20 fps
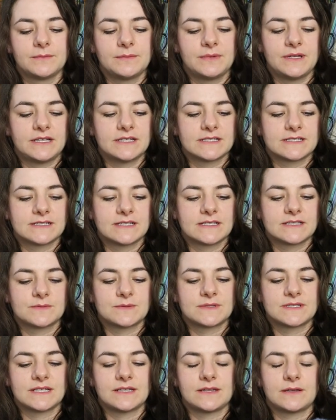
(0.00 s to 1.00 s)
because this
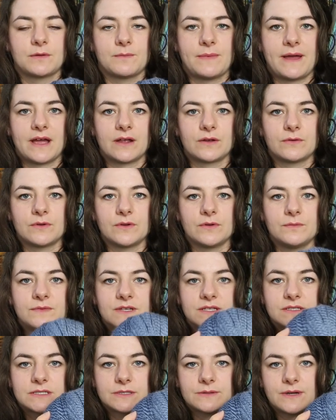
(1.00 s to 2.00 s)
was in their back room.
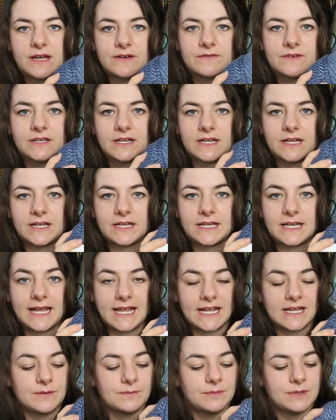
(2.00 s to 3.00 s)
They do have it in
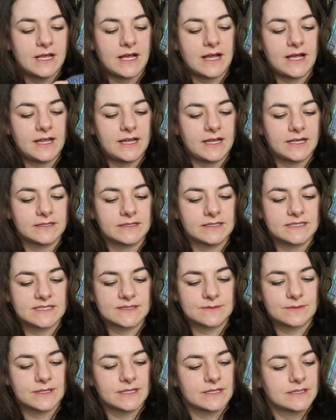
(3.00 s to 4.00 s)
8-ply, and
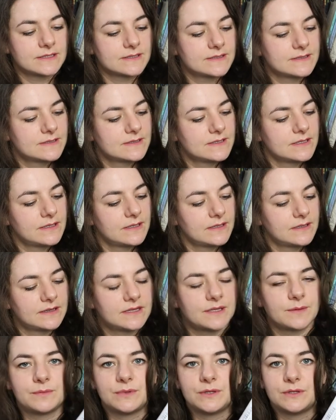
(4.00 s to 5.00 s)
this was
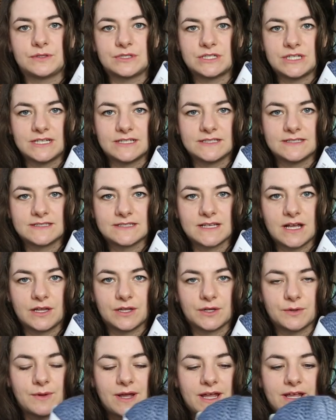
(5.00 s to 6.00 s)
the Blue Jeans
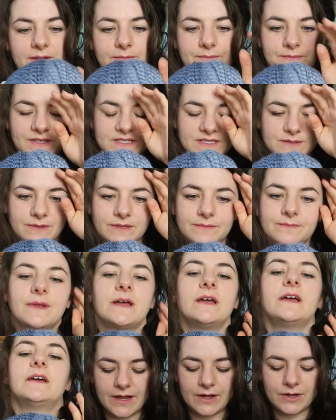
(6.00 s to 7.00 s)
colorway, this one.
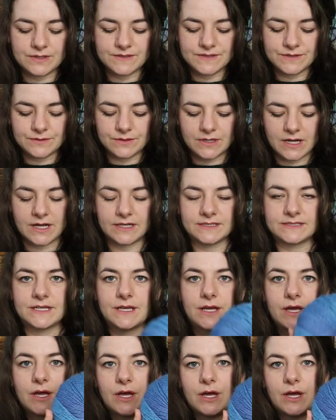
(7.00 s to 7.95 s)
I also got